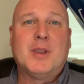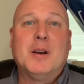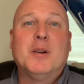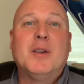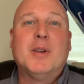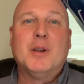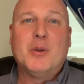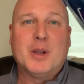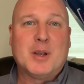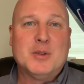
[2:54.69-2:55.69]
They don't even
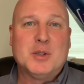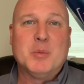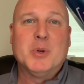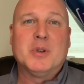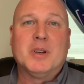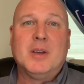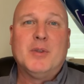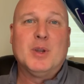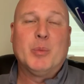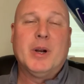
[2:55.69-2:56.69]
know that consumers are
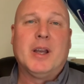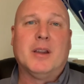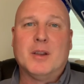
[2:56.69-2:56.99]
leaving the brand.